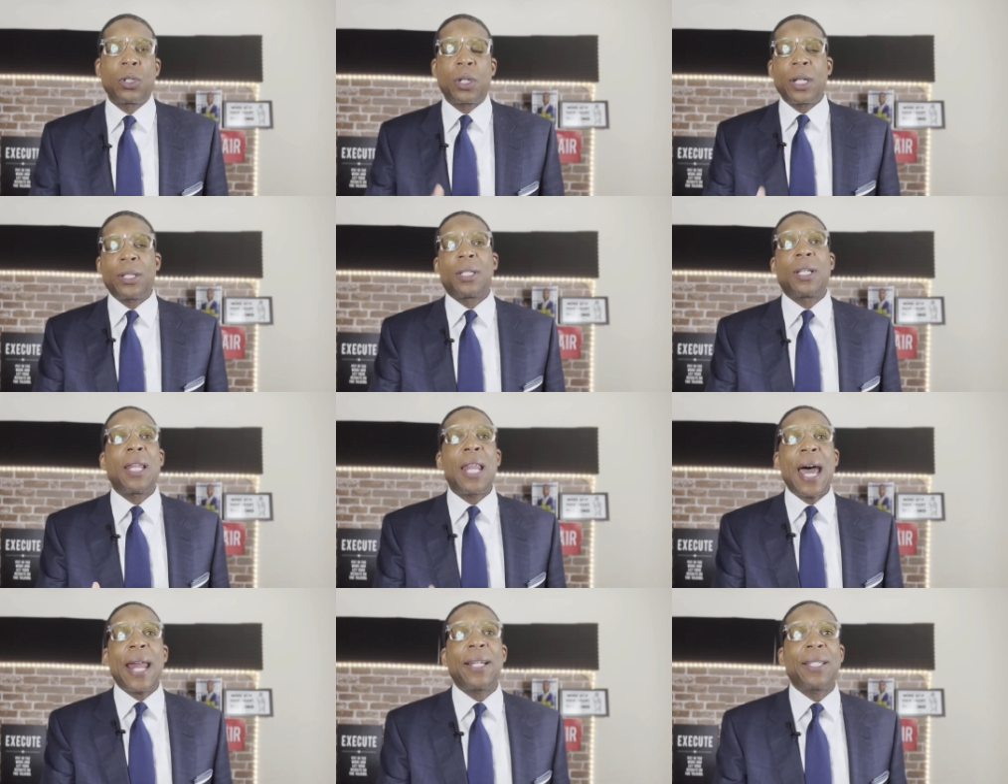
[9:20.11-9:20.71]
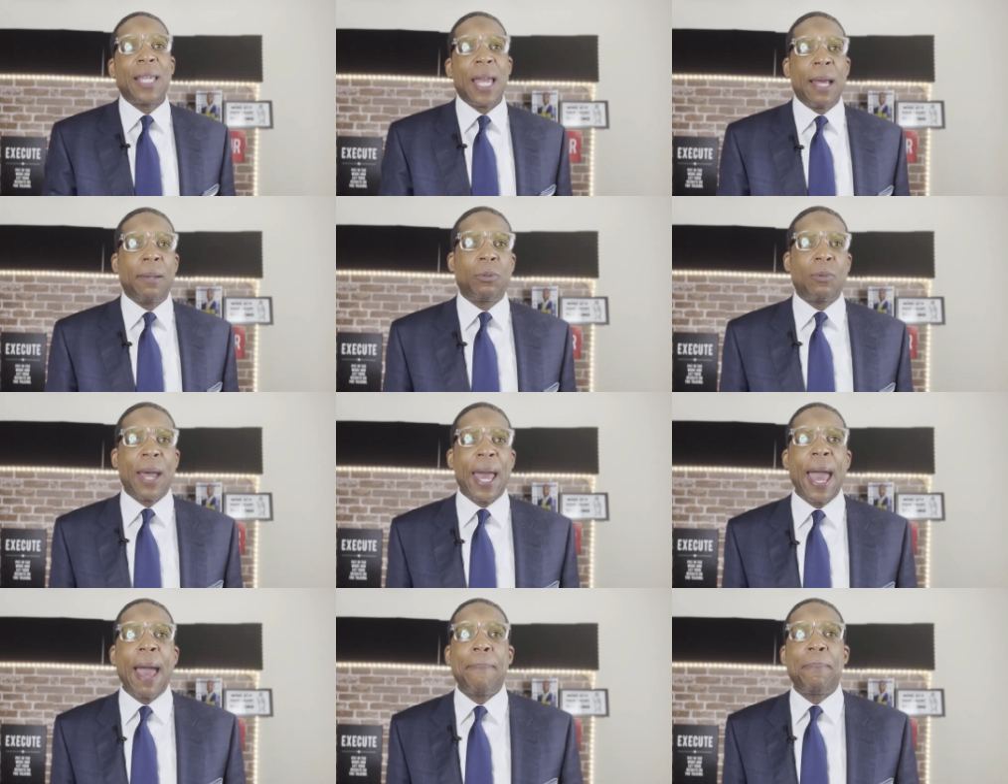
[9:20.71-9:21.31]
Because a lot of times,
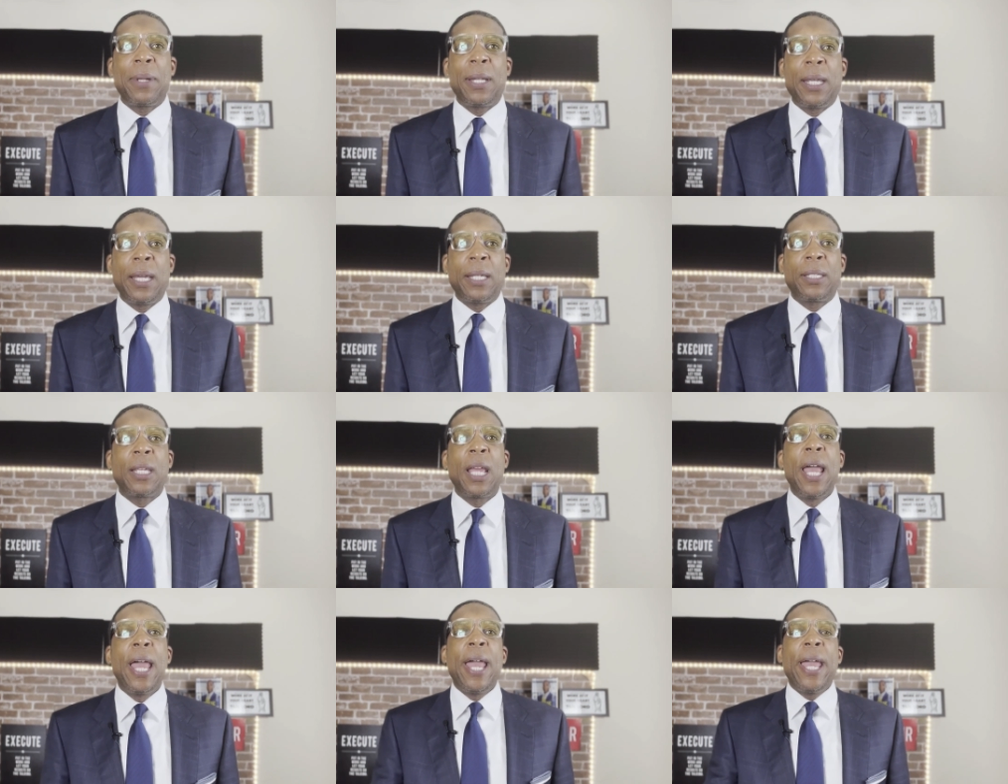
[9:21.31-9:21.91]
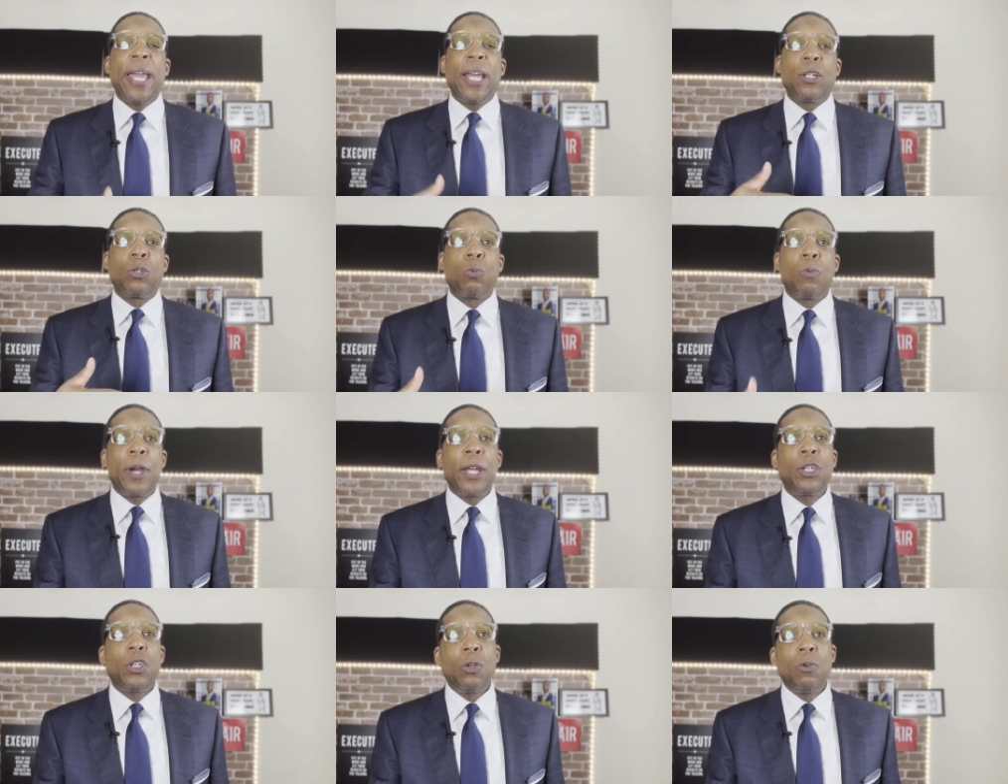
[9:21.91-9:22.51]
what happens is is
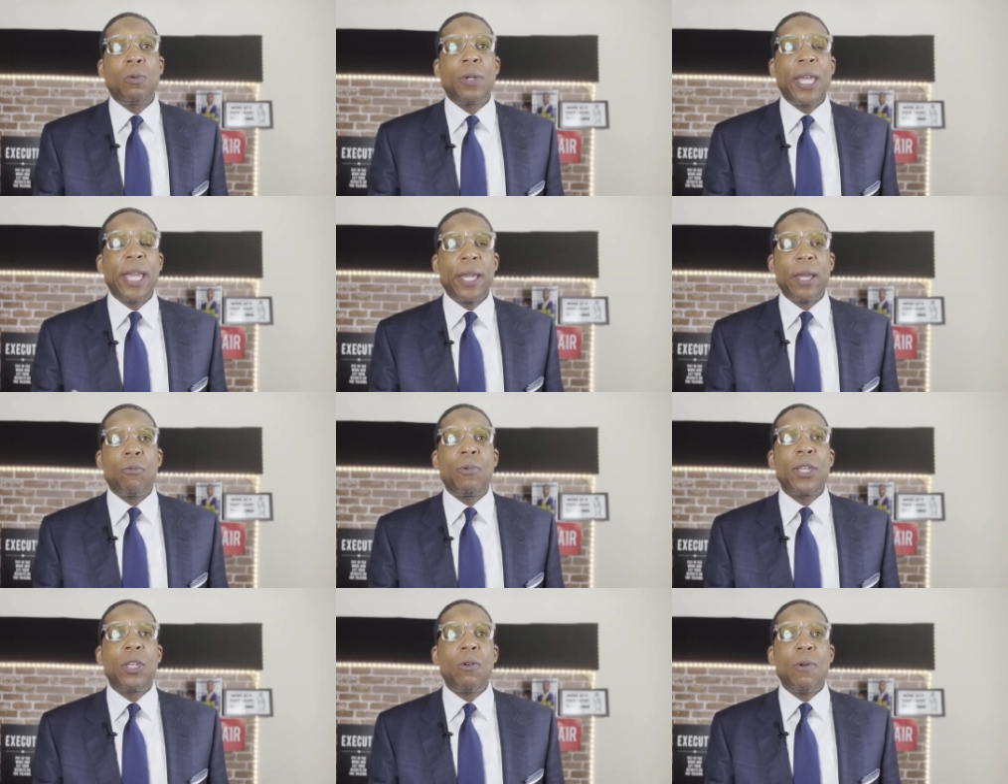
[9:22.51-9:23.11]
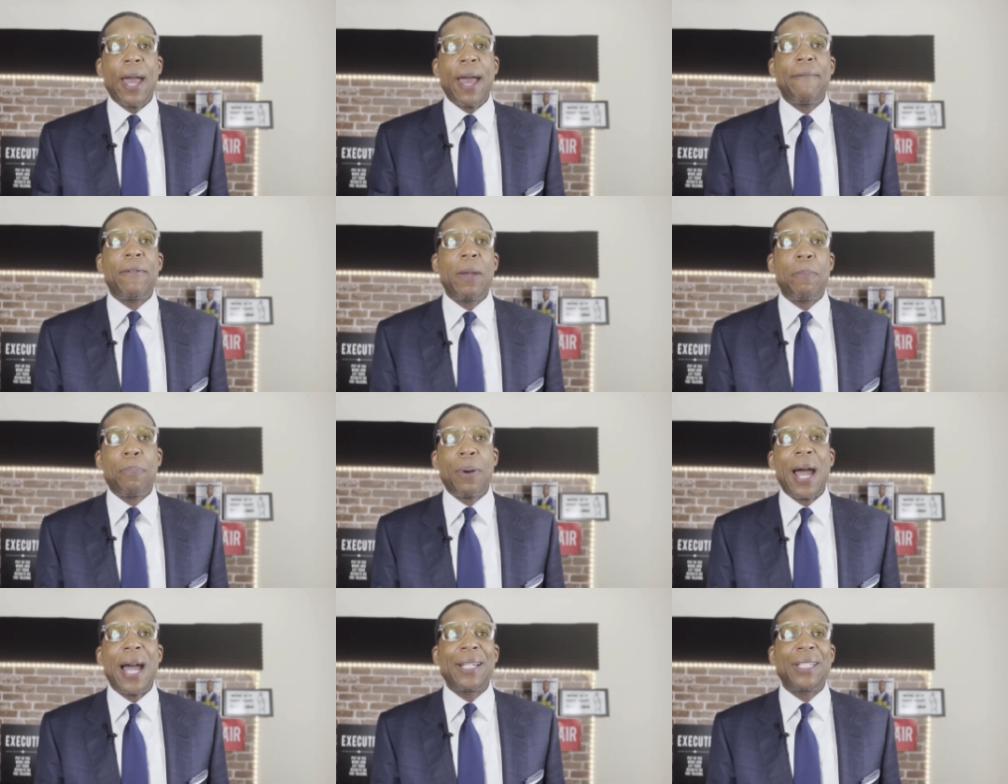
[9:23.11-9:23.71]
when you kick when you have a
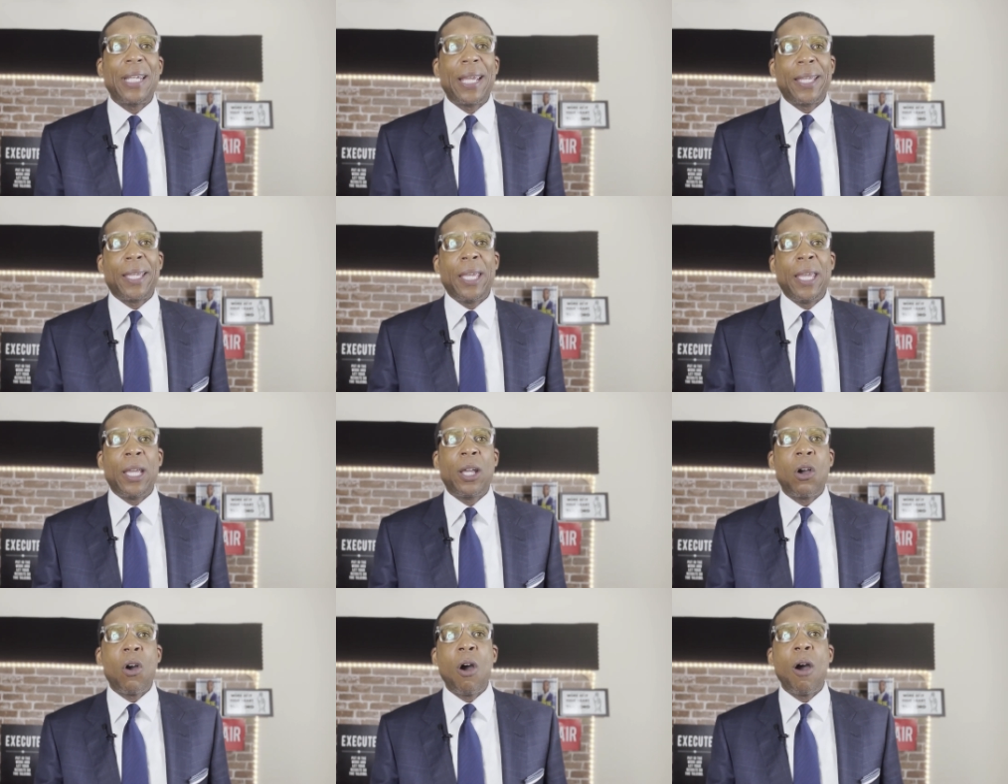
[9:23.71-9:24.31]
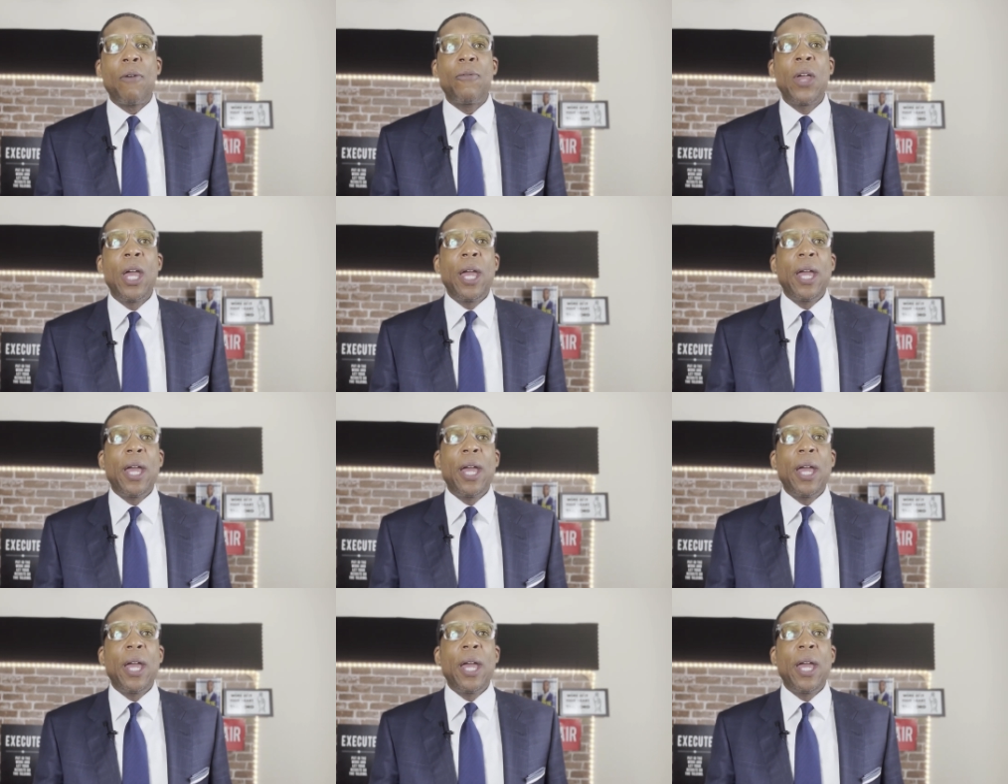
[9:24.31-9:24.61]
project kickoff,